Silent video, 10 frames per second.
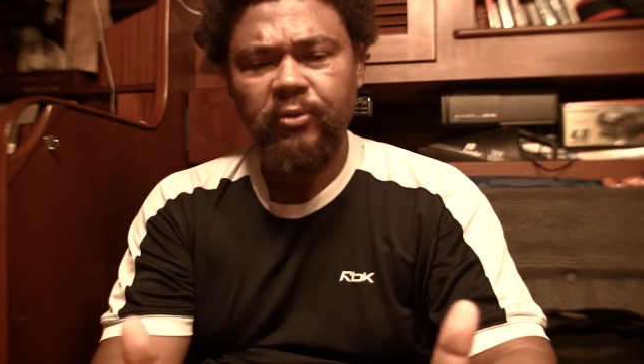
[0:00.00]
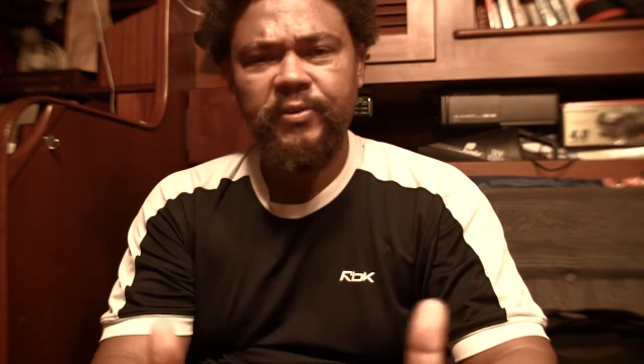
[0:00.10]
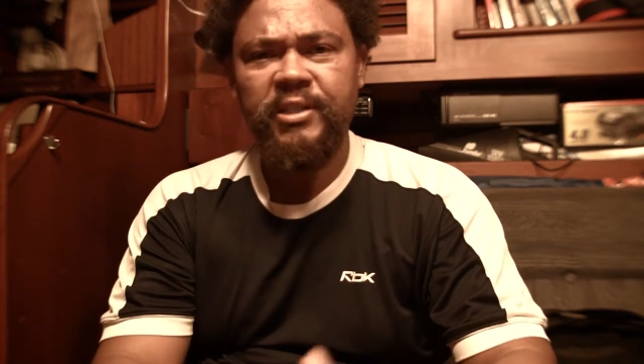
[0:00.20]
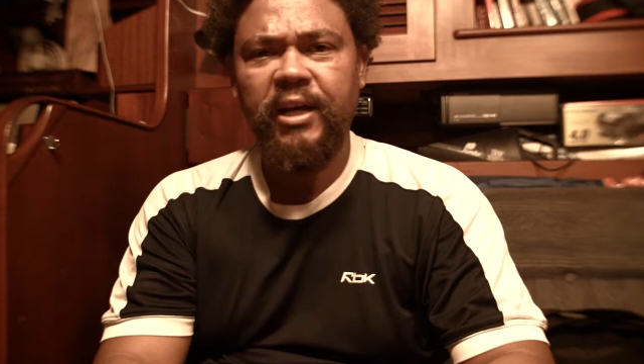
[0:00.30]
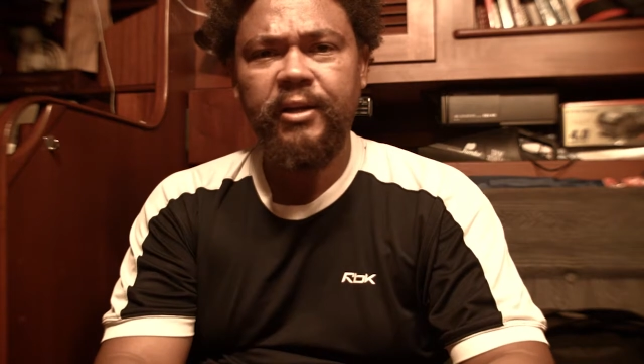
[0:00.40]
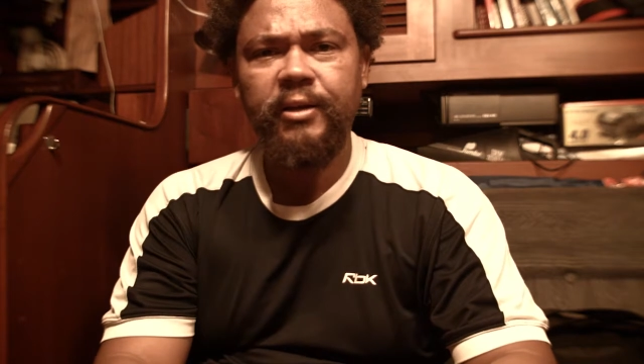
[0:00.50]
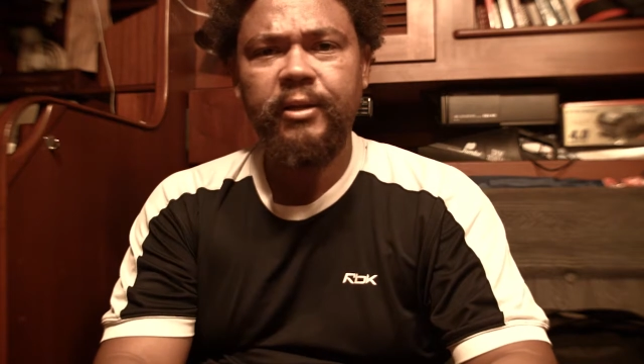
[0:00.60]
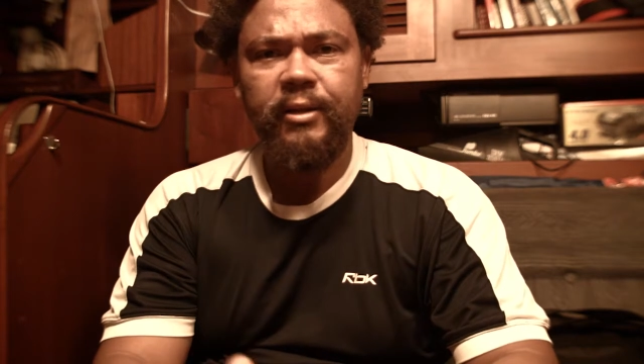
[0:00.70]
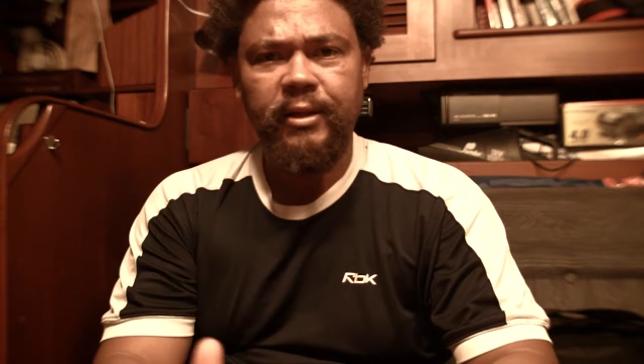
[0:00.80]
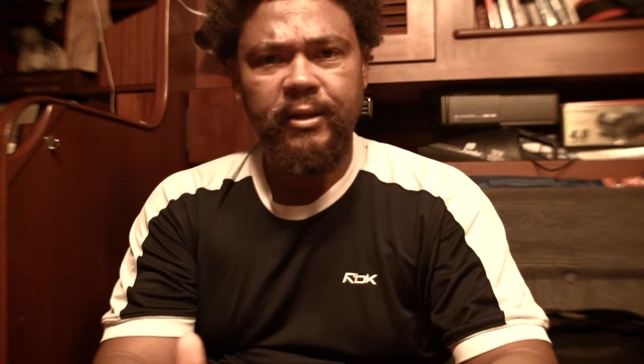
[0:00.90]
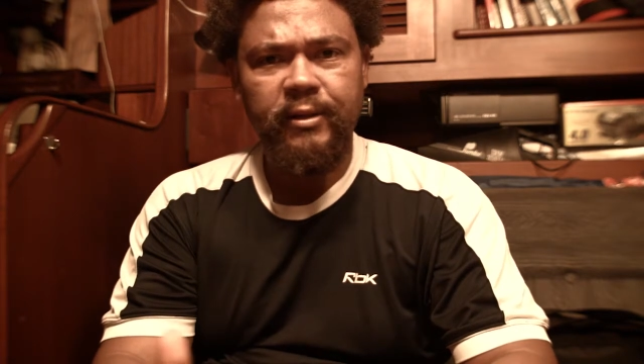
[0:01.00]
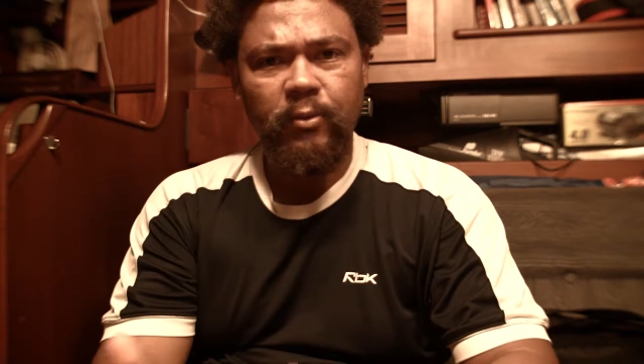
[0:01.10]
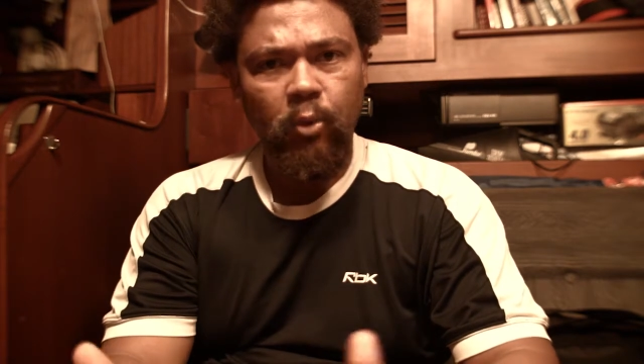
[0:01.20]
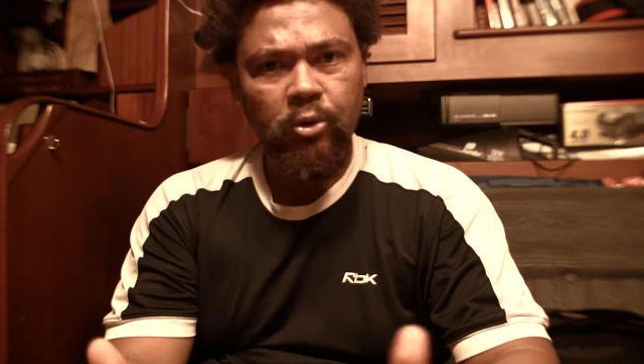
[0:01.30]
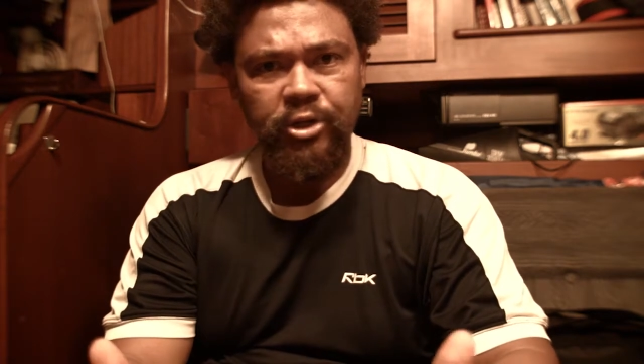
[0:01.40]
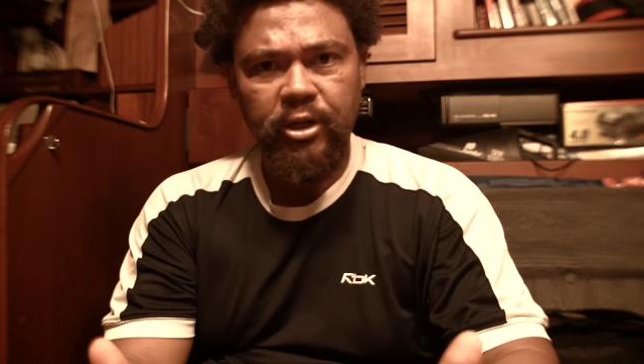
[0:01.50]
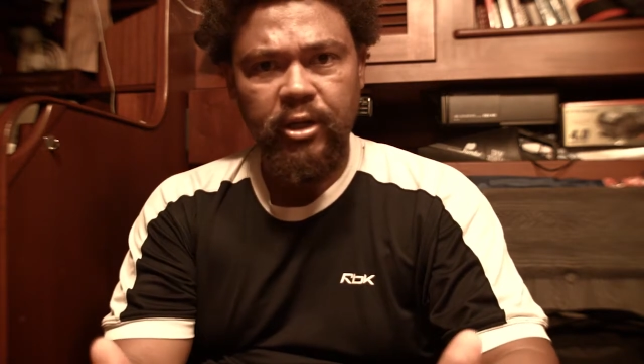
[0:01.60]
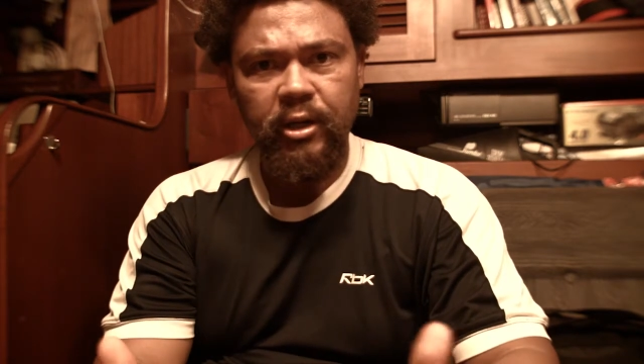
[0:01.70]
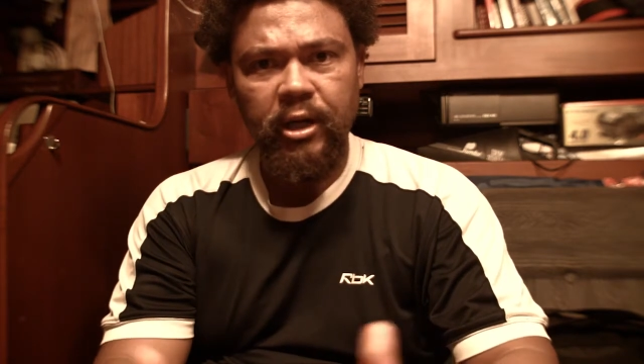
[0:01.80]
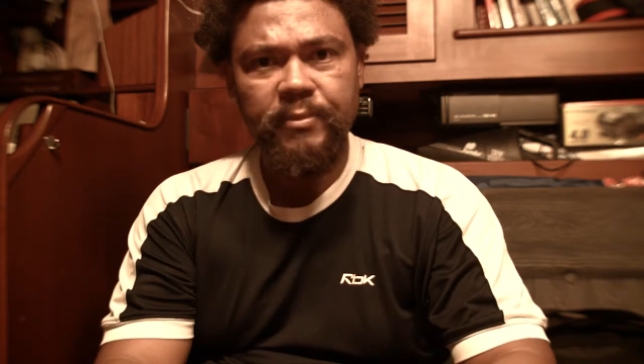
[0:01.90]
of a sudden the
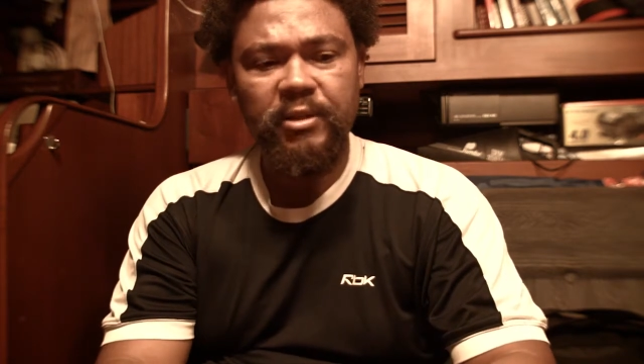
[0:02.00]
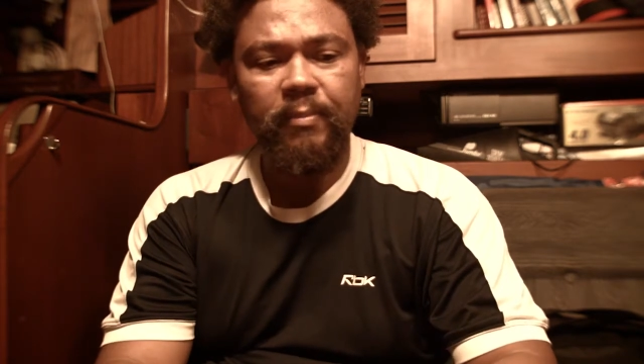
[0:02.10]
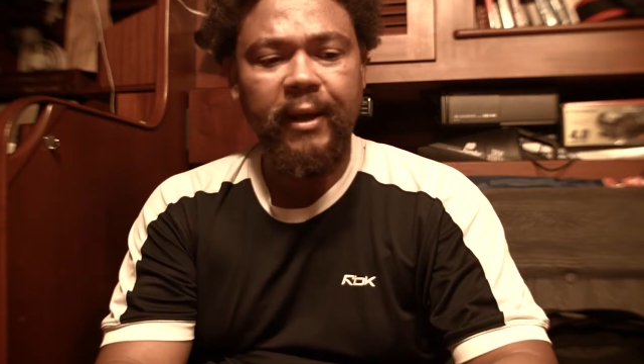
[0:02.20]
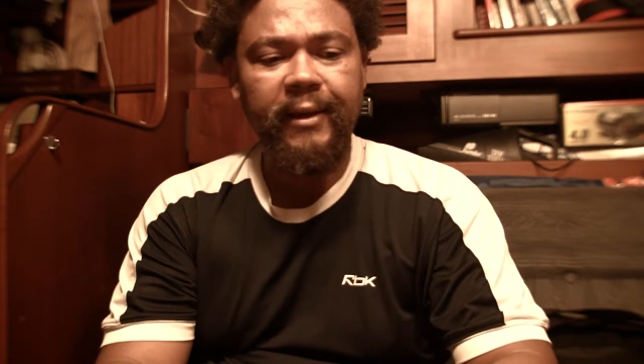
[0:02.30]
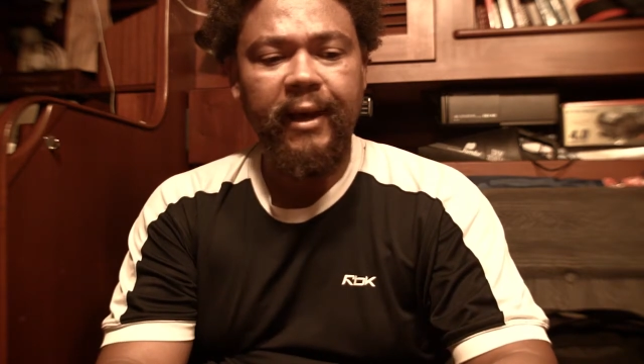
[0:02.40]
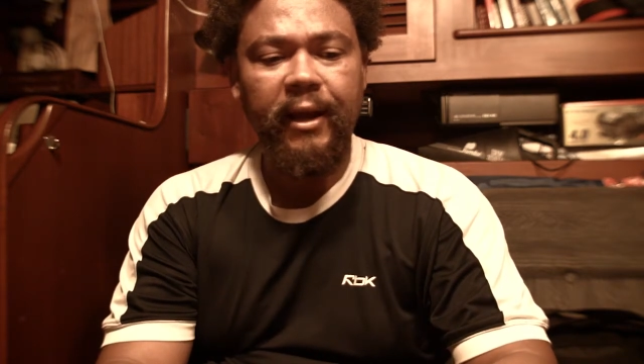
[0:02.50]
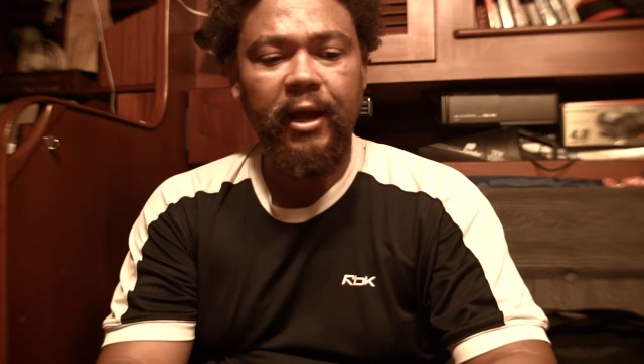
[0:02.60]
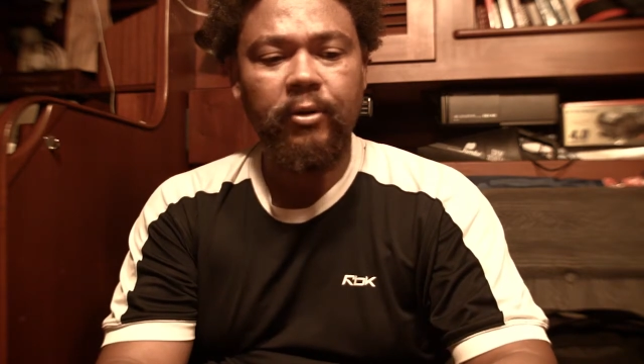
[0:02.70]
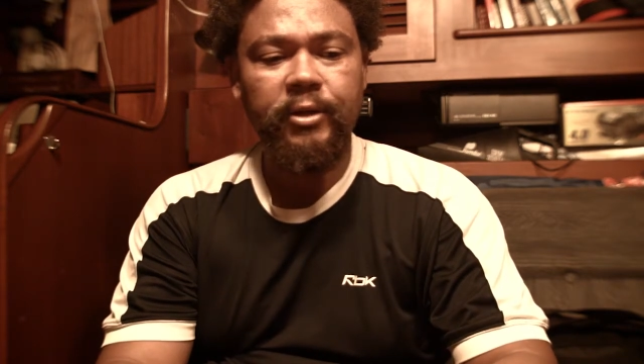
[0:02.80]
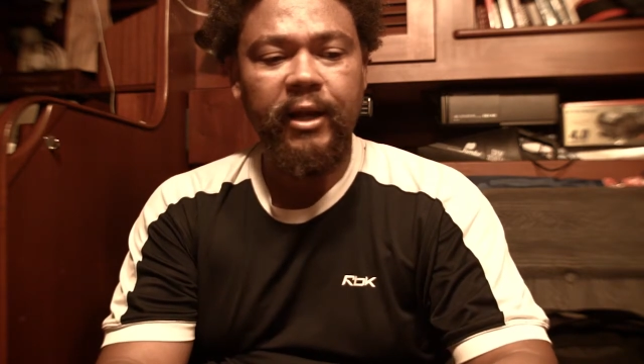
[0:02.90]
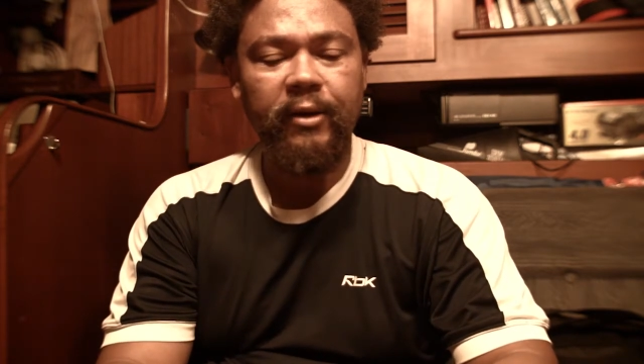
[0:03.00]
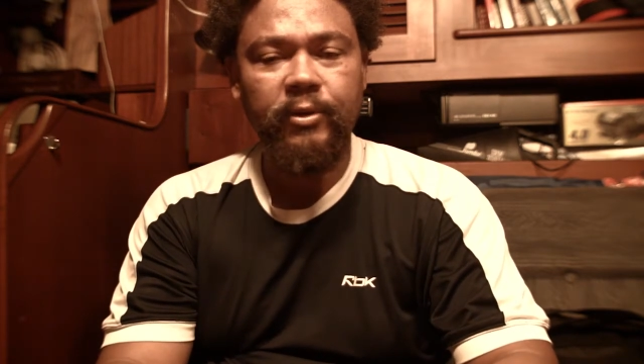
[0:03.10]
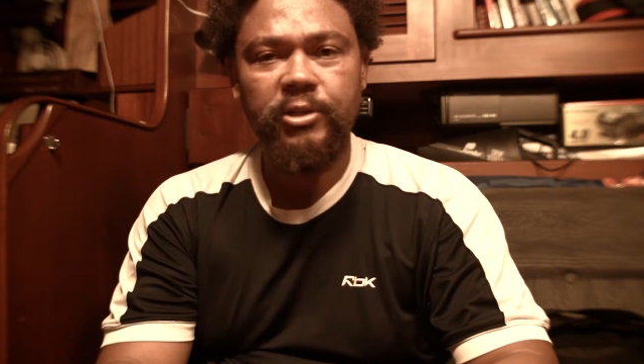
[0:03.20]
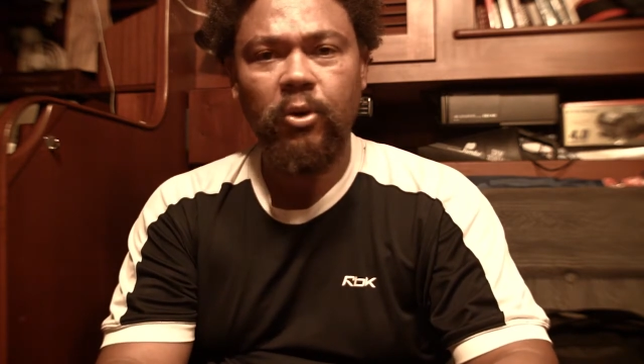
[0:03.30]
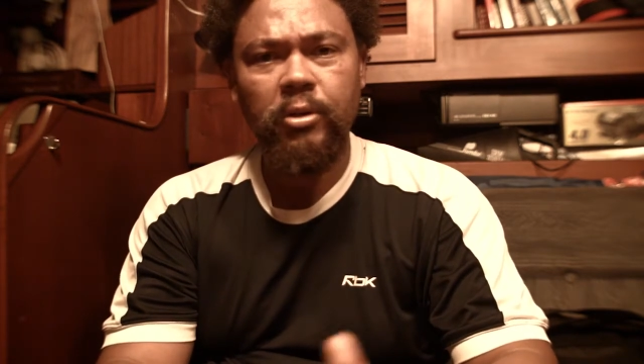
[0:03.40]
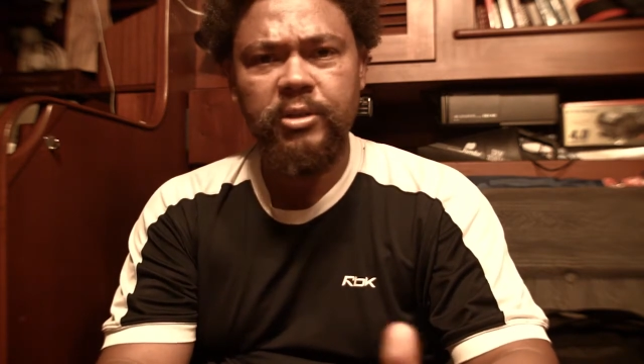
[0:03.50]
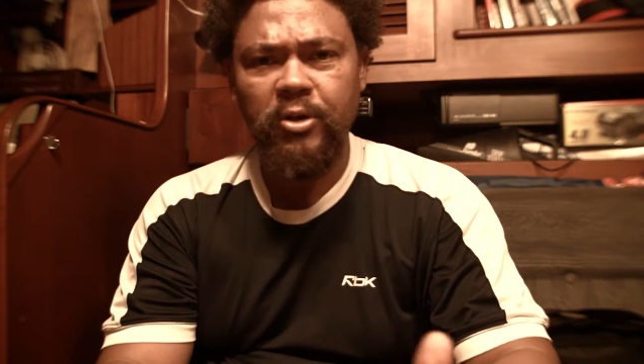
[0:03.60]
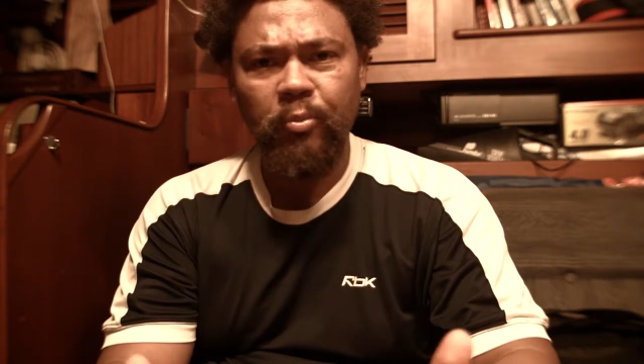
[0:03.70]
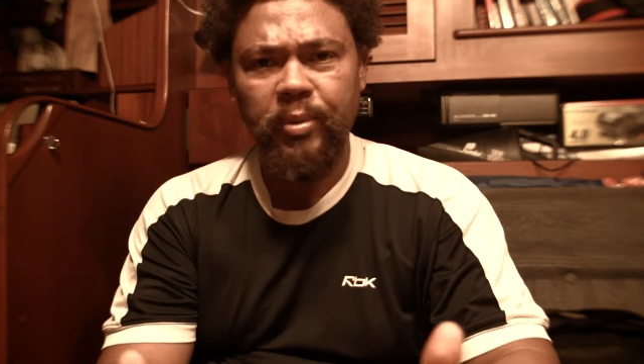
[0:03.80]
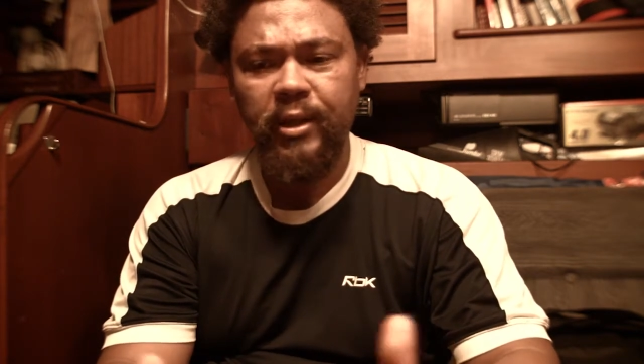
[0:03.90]
water supply cut out, and I was all
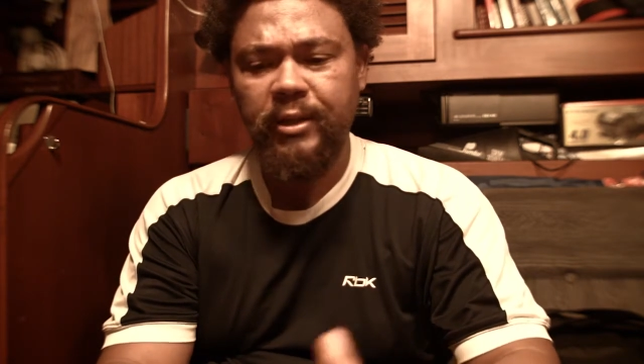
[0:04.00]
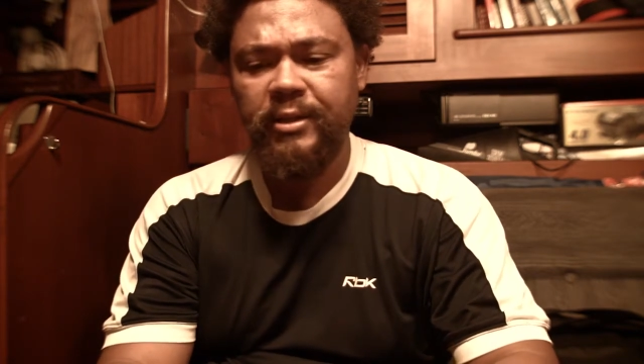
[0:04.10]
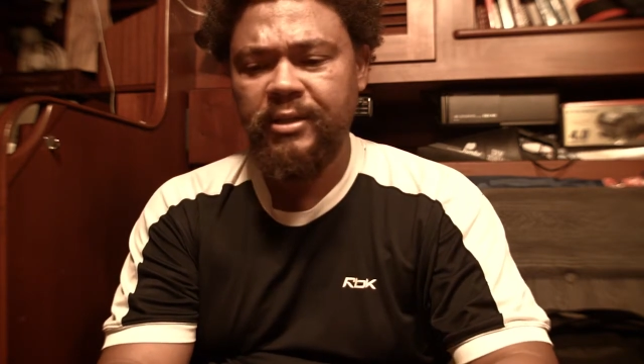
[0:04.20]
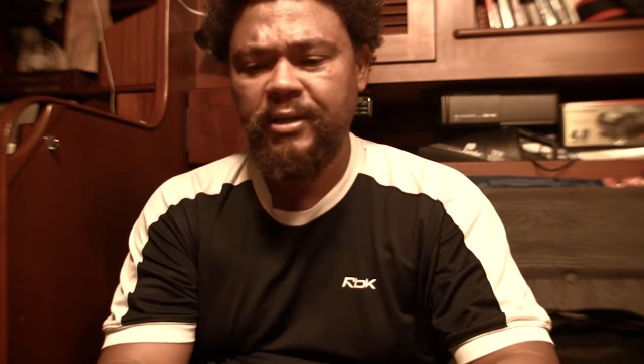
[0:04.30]
soapy, and